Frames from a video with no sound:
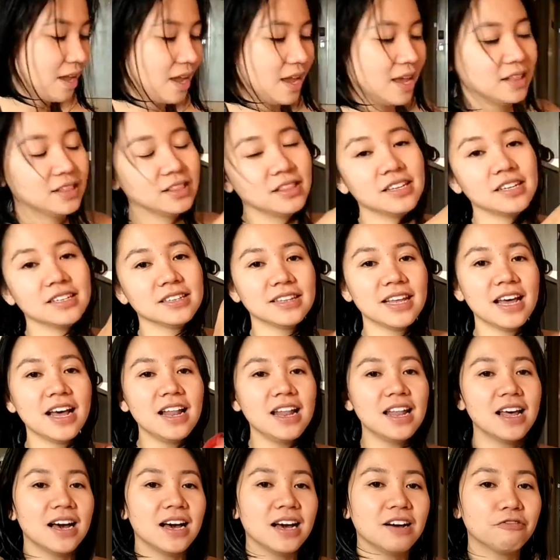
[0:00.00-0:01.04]
And
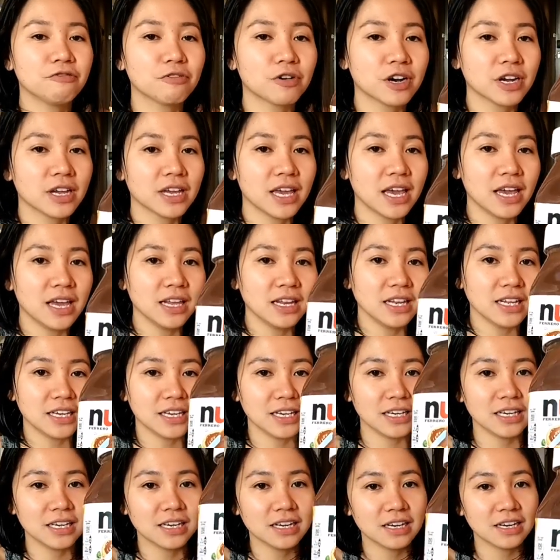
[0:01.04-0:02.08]
Nutella for
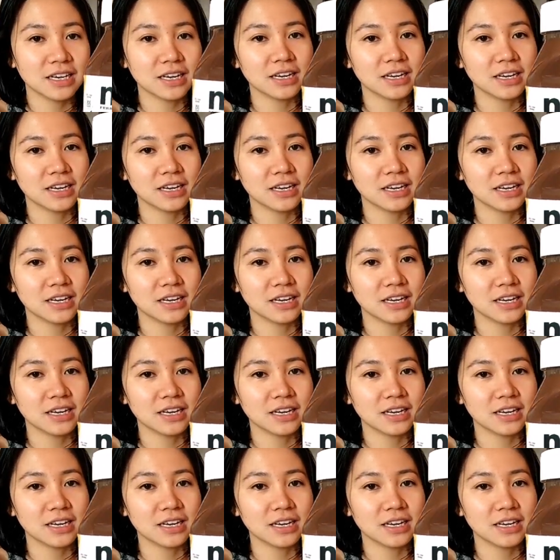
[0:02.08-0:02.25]
Kaylee.